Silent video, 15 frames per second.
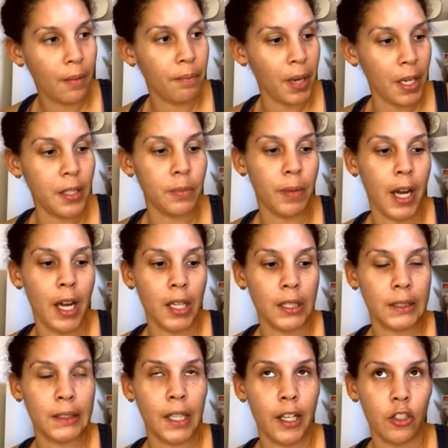base
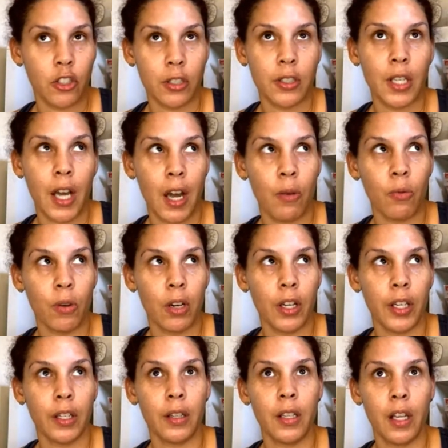box. I just got
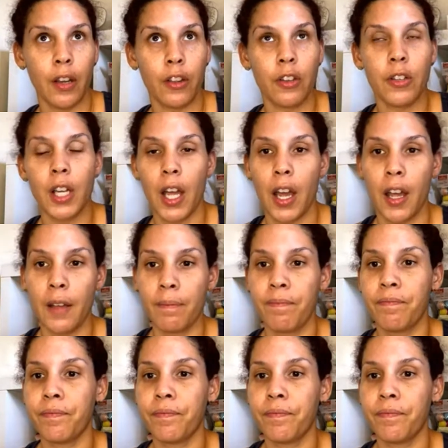one the other day,